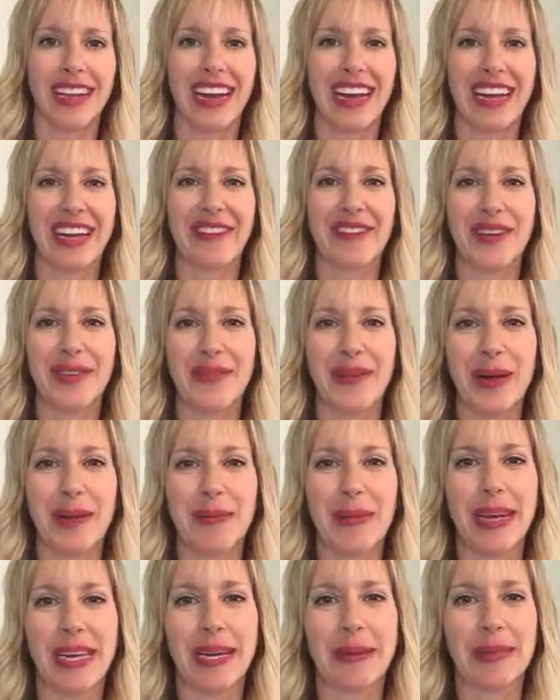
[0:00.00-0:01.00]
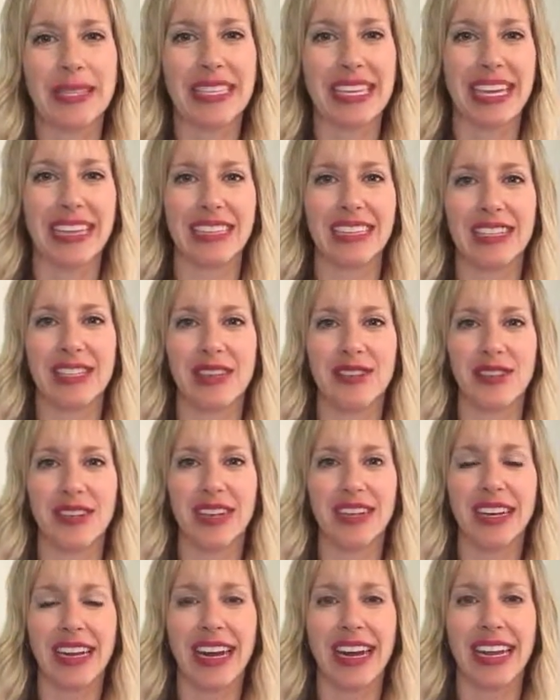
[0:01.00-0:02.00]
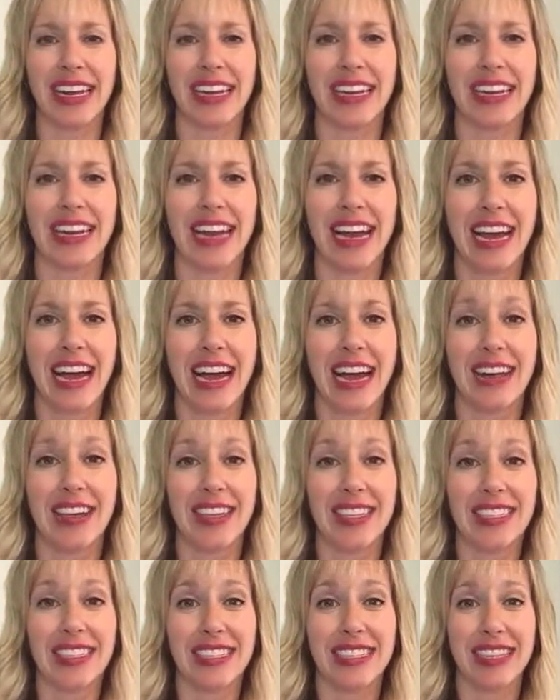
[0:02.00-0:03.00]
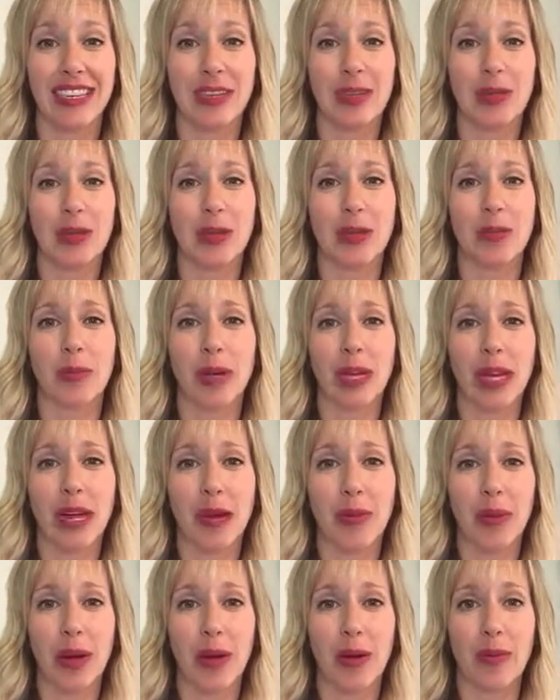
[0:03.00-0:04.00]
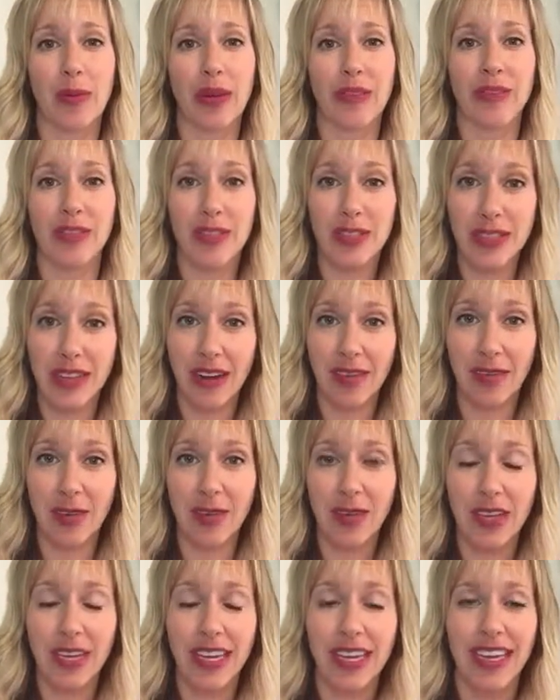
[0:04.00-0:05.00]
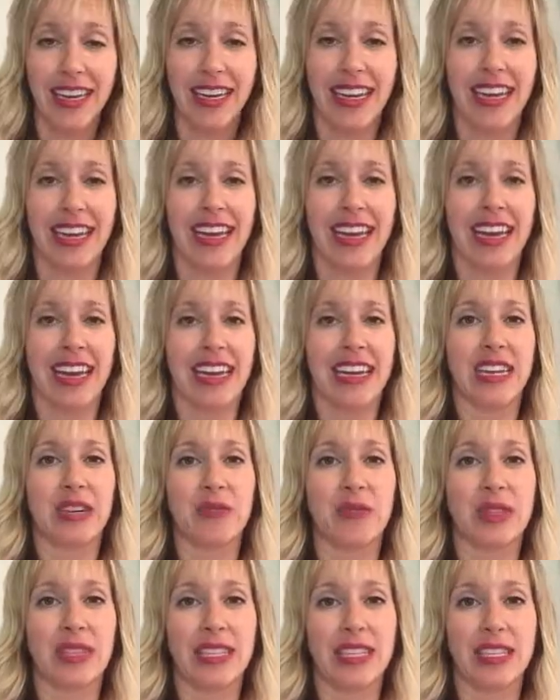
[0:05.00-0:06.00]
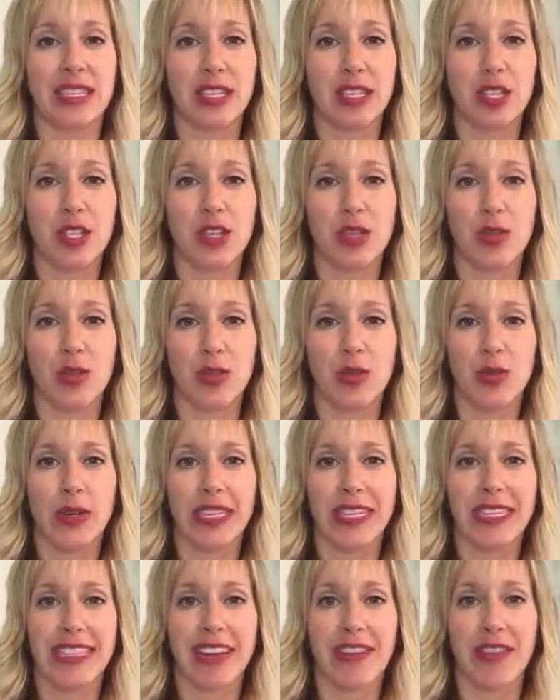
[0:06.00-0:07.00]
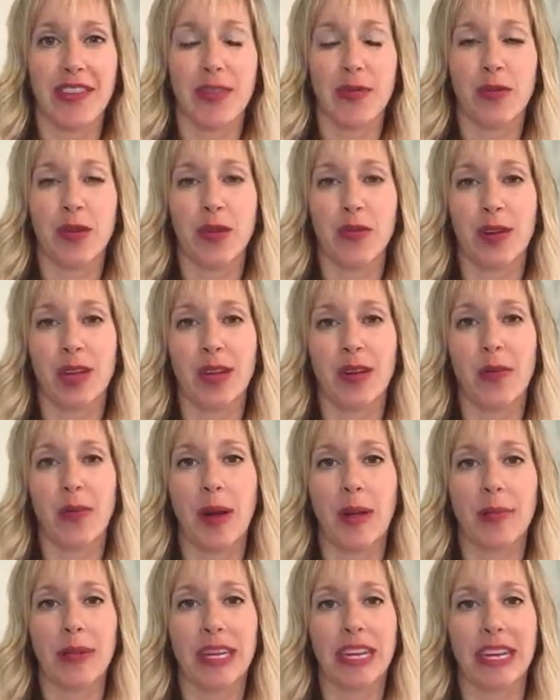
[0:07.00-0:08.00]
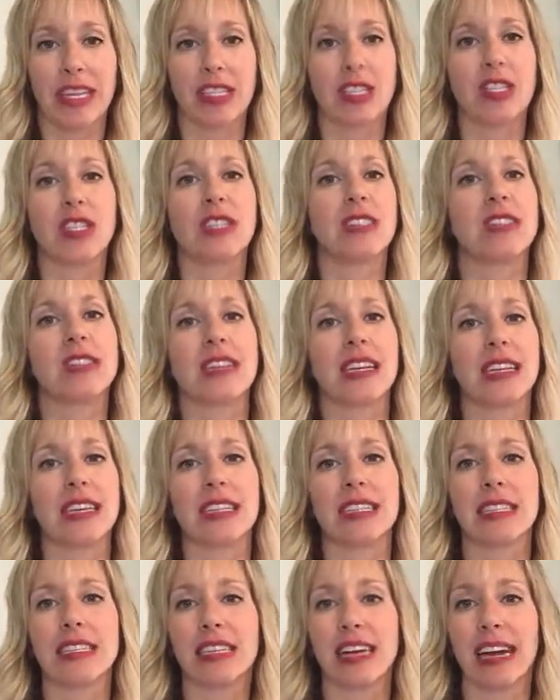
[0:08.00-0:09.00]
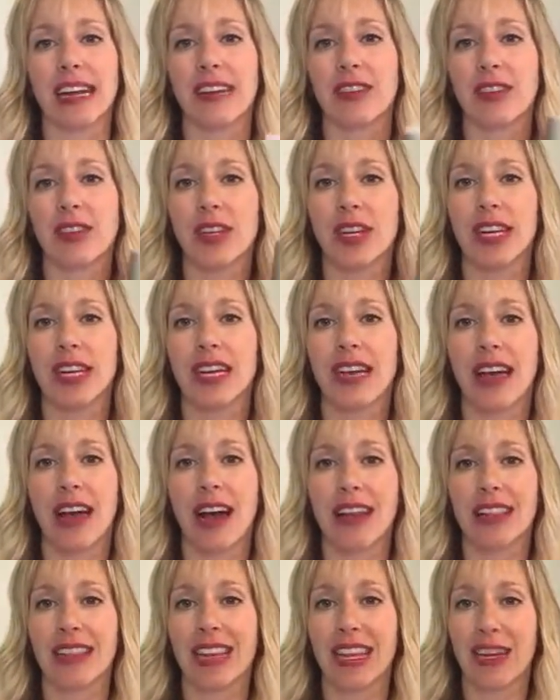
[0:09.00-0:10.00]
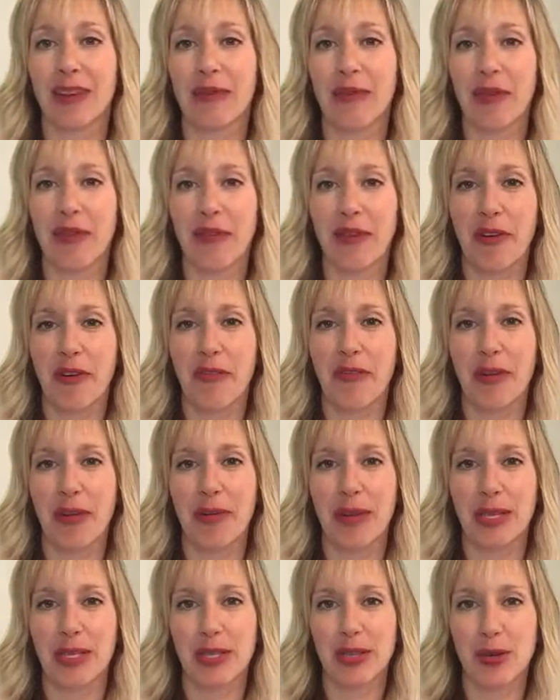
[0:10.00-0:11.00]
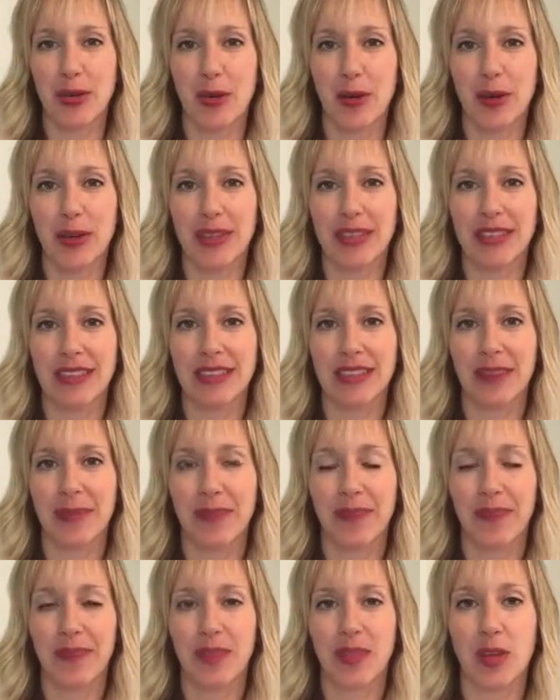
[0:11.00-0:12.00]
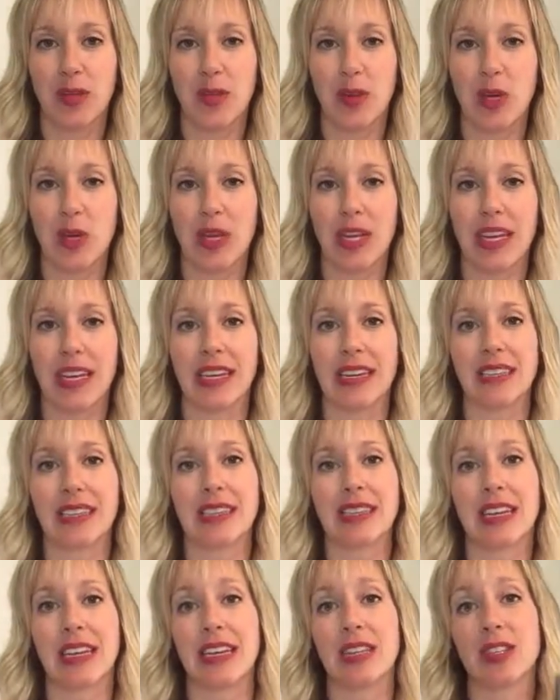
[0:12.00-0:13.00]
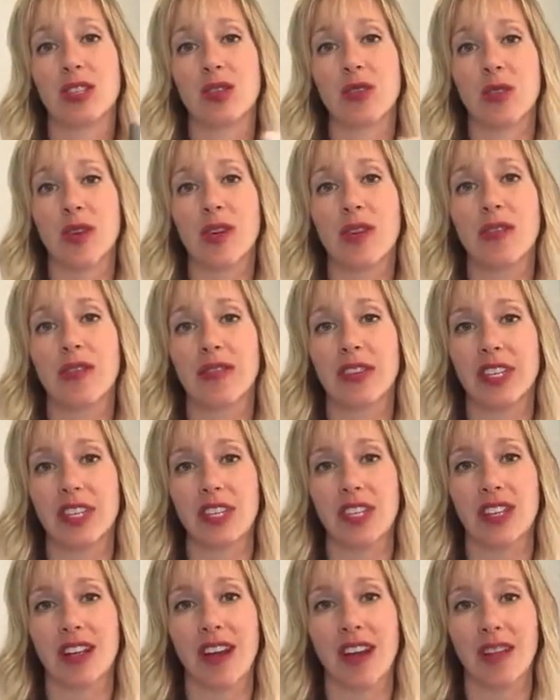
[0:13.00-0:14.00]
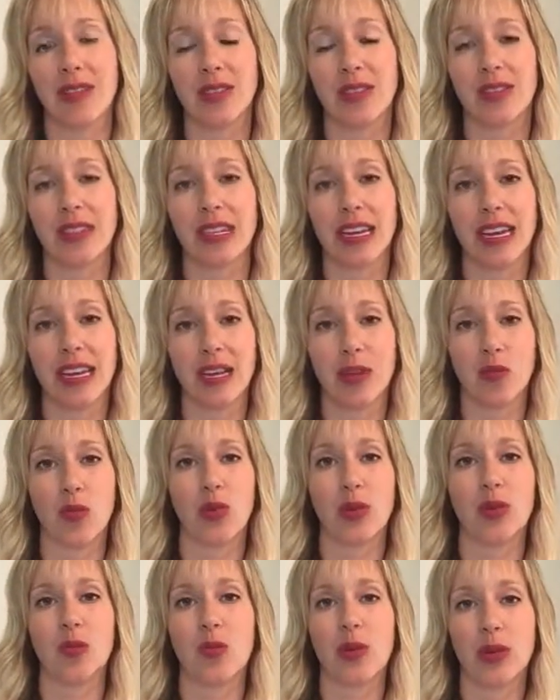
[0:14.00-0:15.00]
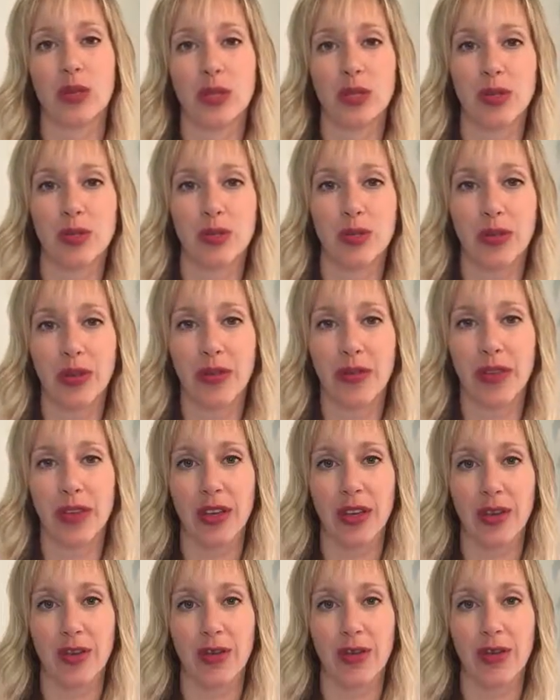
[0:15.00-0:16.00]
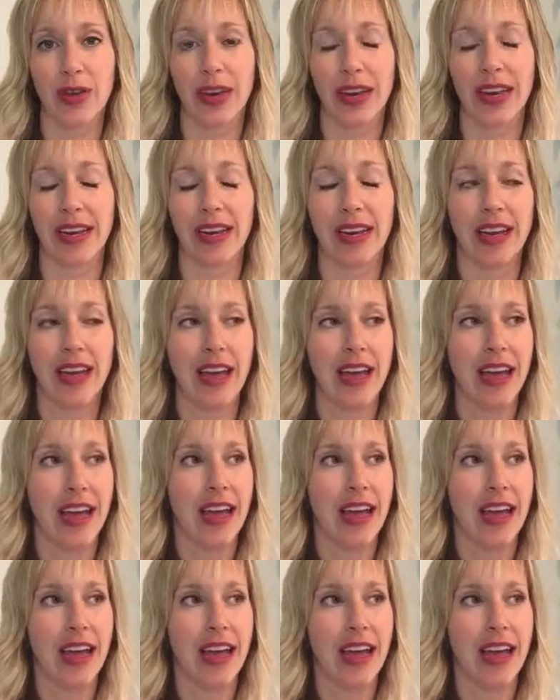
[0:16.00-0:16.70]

Hi everyone, my name is Kelly Stewart and I'd like to tell you a little bit about my first novel. It releases June 27th with Kregel Publications and it's titled Like a River from Its Course. The book is a historical fiction novel set in World War II Soviet Ukraine.